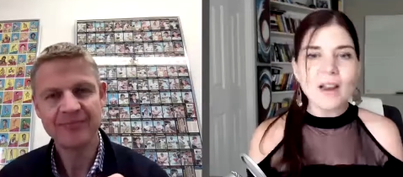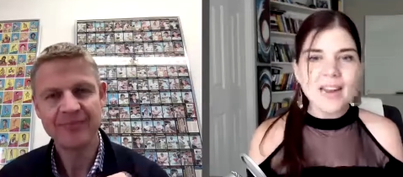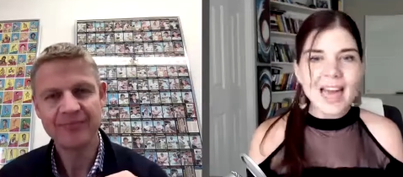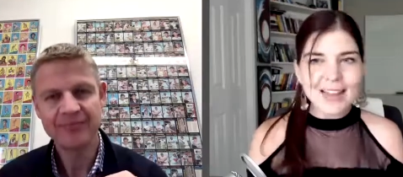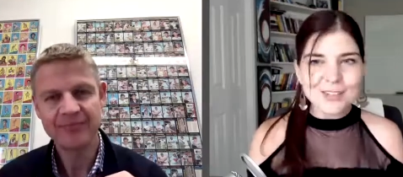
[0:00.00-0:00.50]

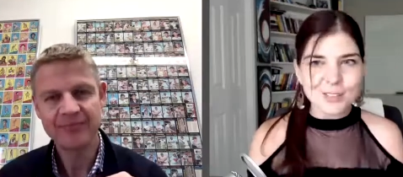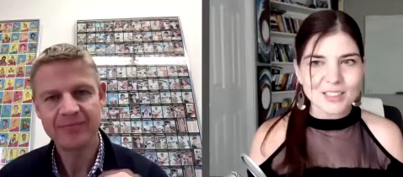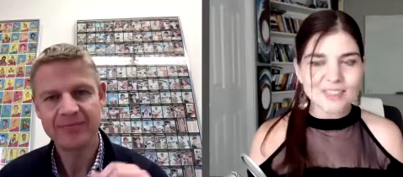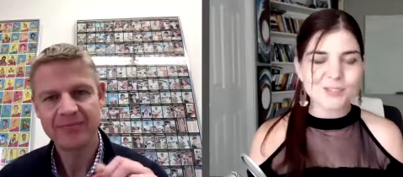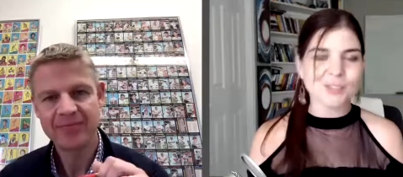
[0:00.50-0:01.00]
Speaker 1: action
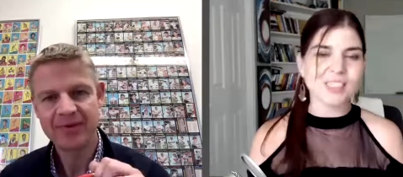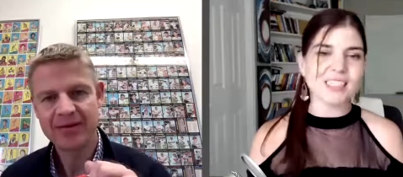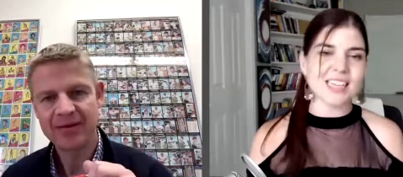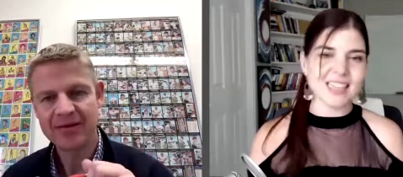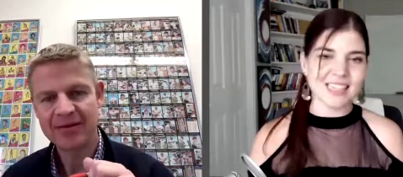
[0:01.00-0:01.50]
listeners can
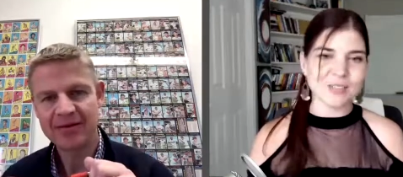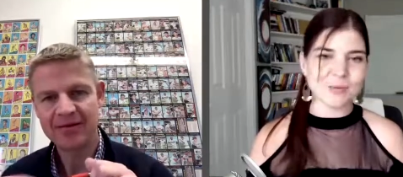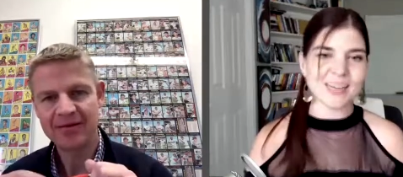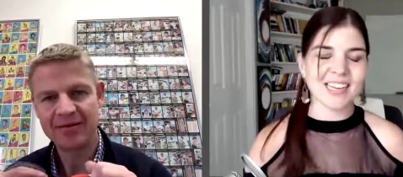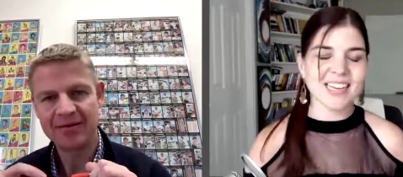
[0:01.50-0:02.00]
take this
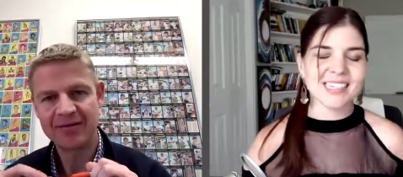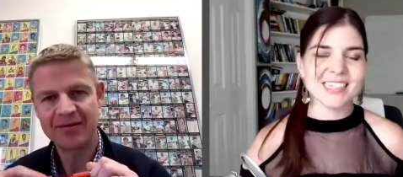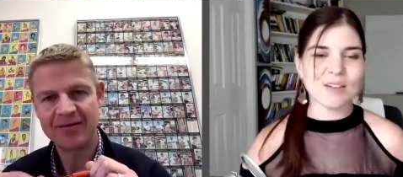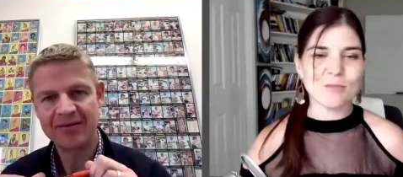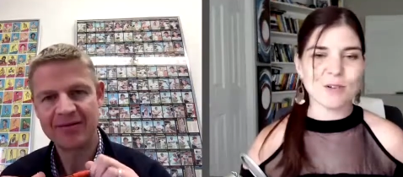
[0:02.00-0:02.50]
week to
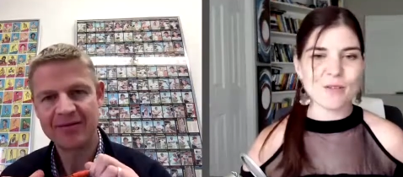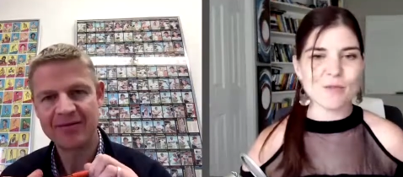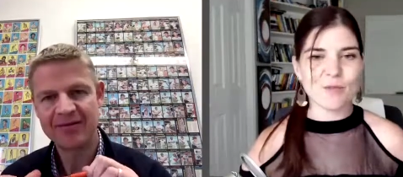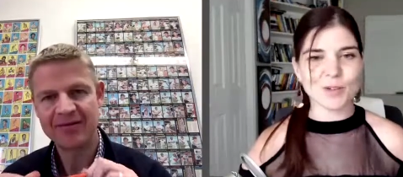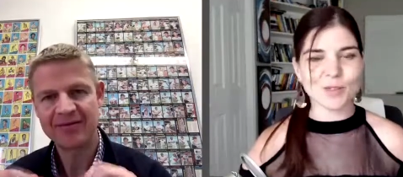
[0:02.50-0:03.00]
help move them
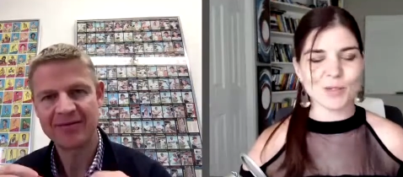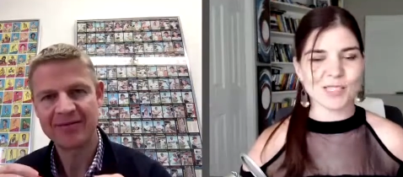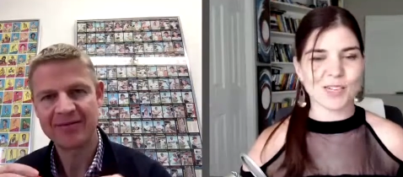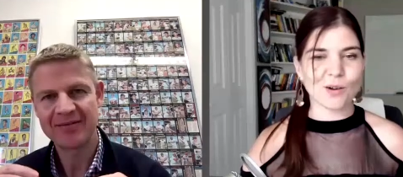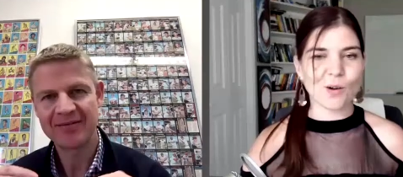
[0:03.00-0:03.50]
forward towards
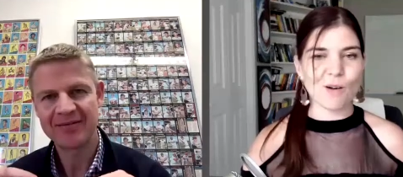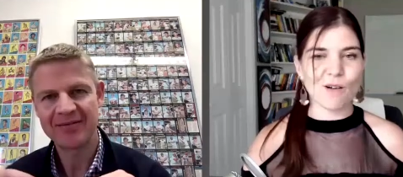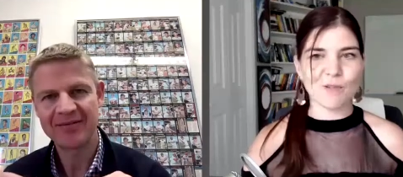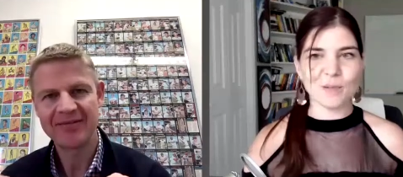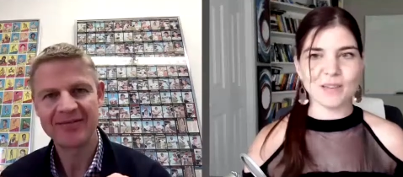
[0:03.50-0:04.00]
their goal of
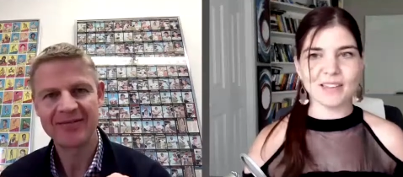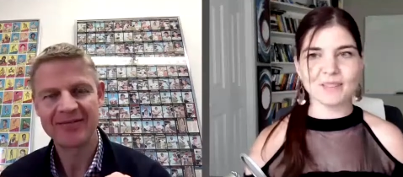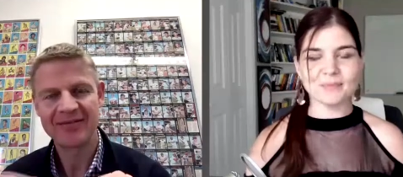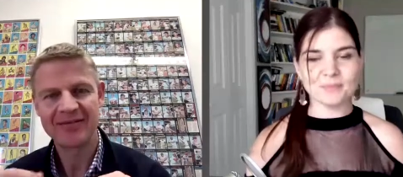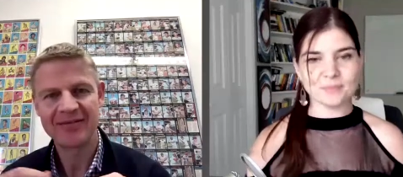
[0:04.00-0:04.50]
a million?
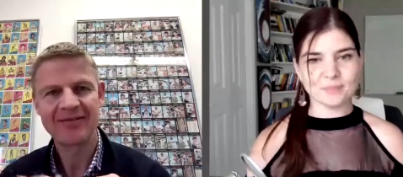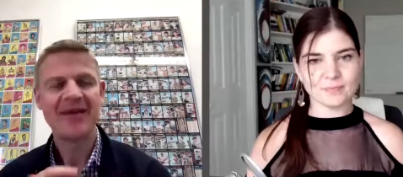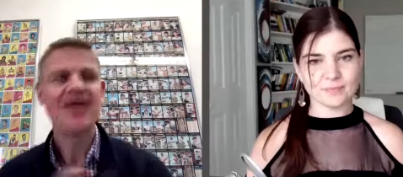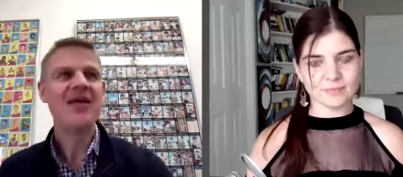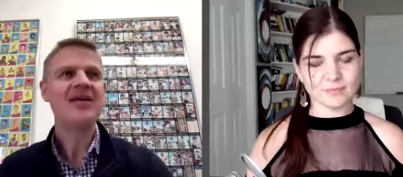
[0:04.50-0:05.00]

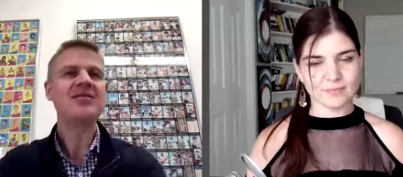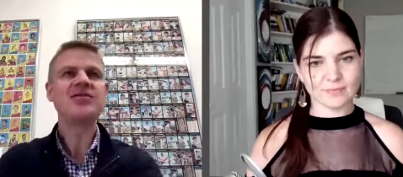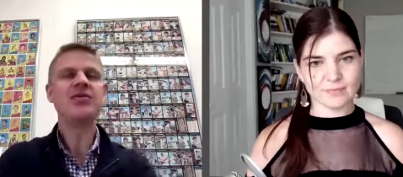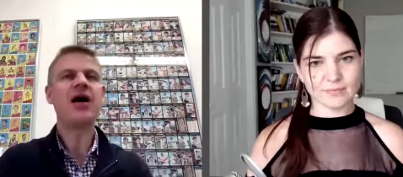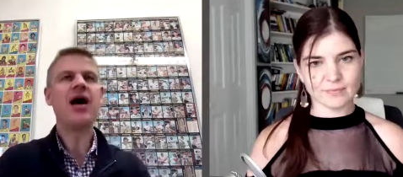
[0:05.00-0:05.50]
Speaker 2: Yeah,
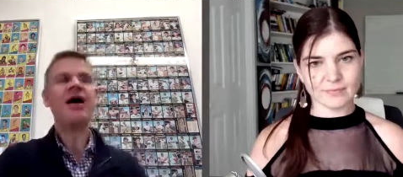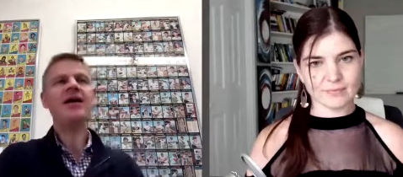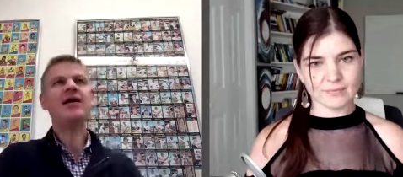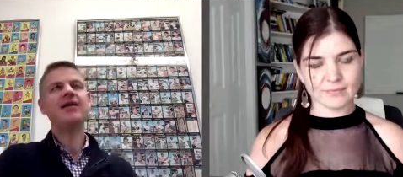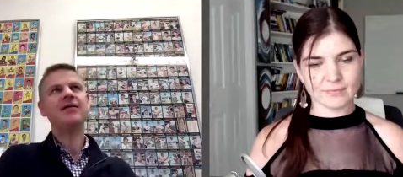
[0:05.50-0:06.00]
so
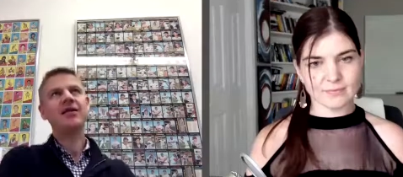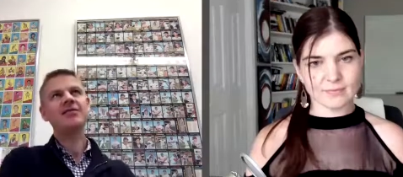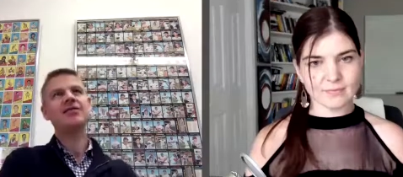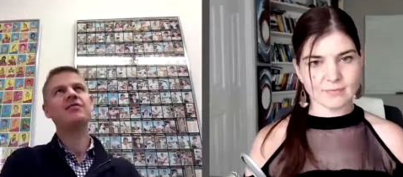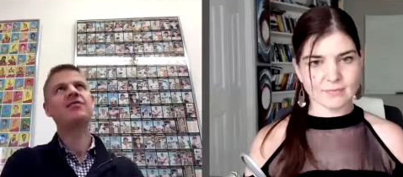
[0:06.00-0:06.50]
I, I
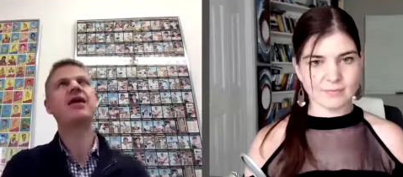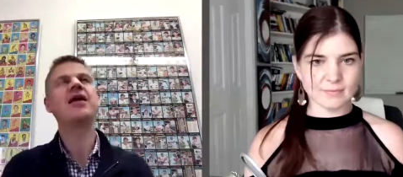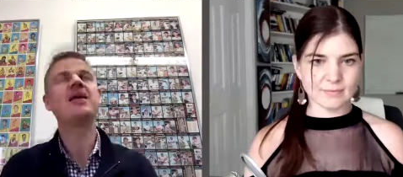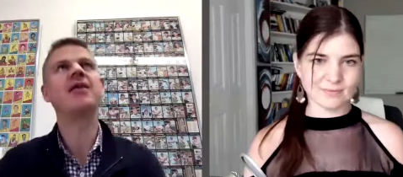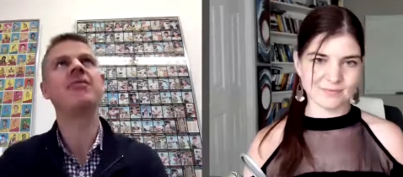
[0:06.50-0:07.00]
started
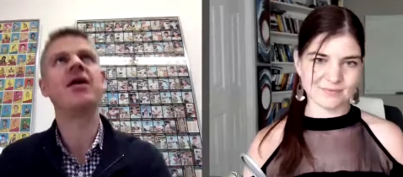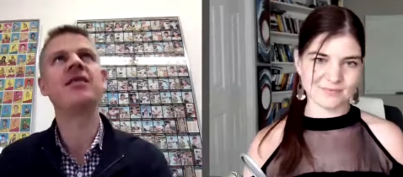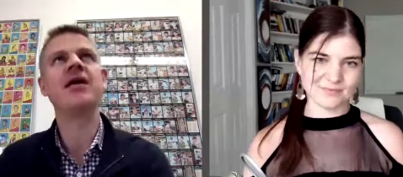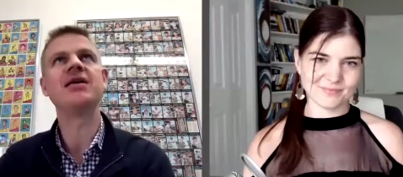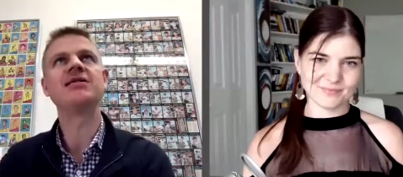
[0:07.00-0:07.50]
thinking
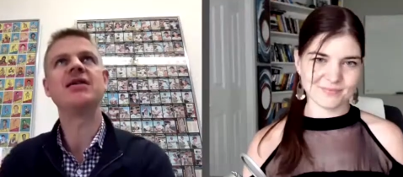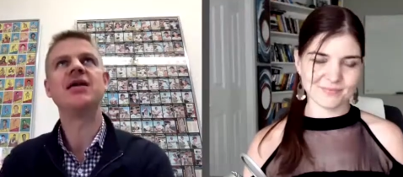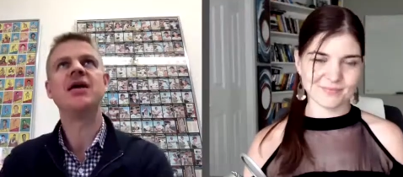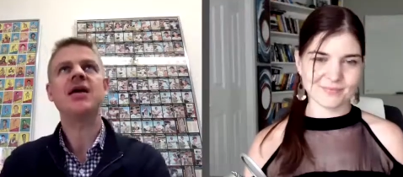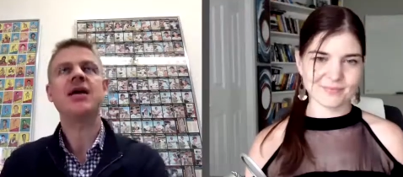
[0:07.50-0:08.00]
about this,
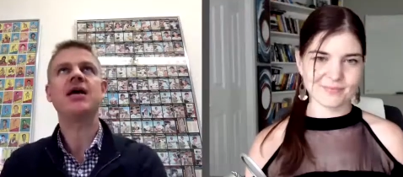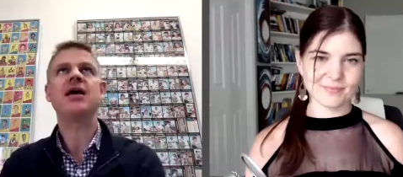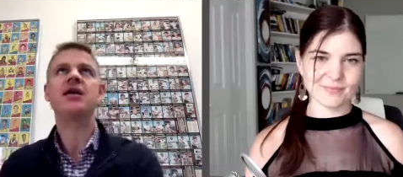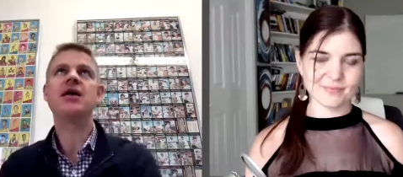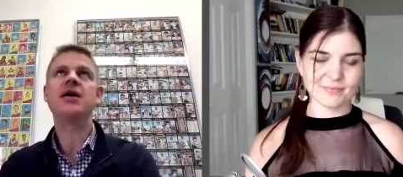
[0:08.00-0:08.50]
and
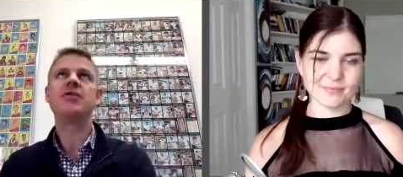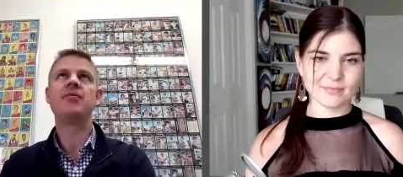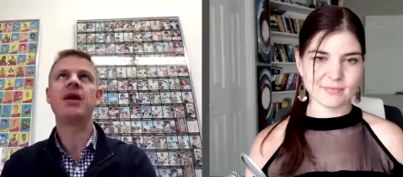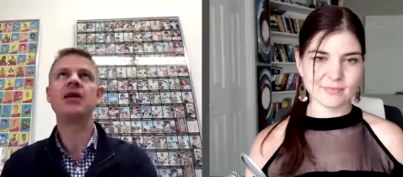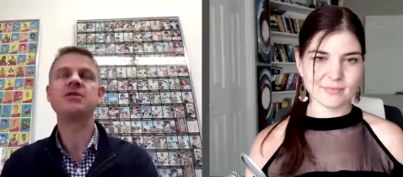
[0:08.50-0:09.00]
it, it
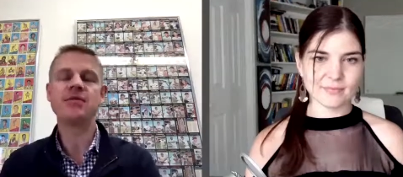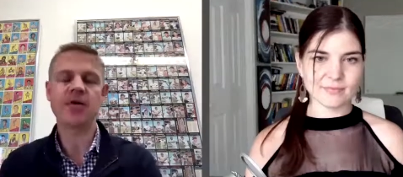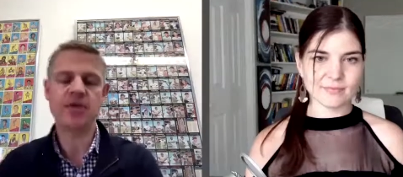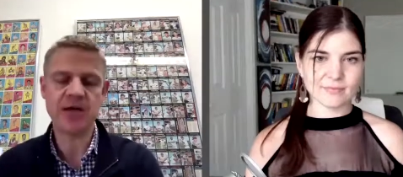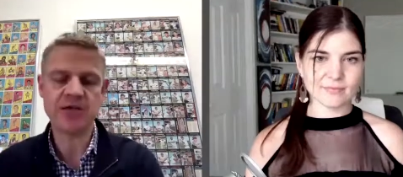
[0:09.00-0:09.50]
reminds me
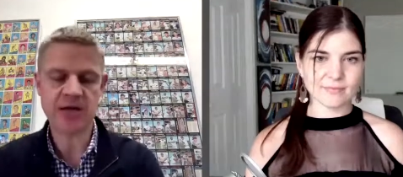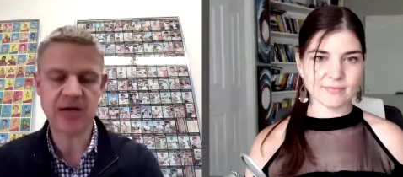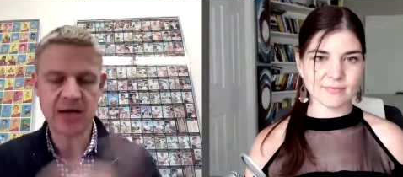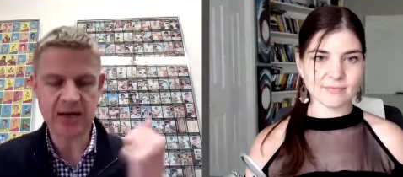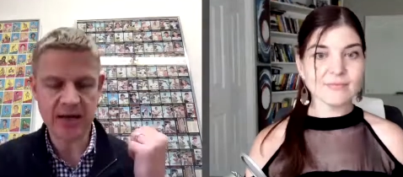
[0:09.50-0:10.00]
of a
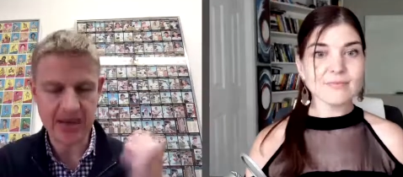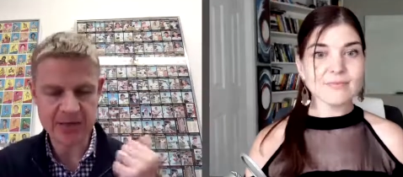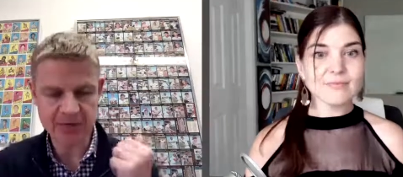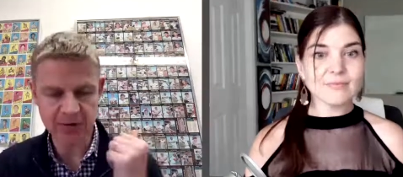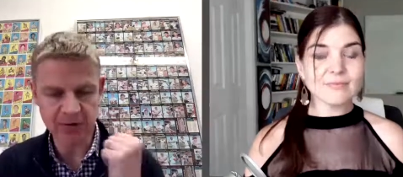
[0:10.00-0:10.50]
question I had
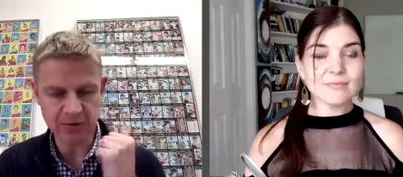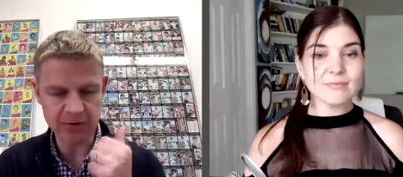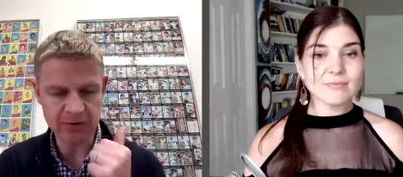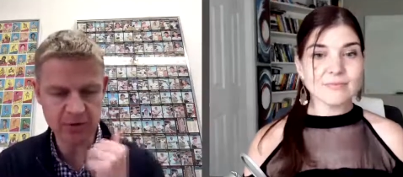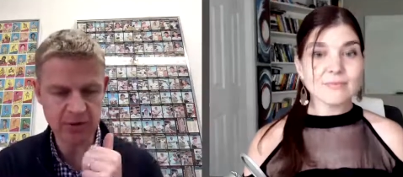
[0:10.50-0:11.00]
last week when I was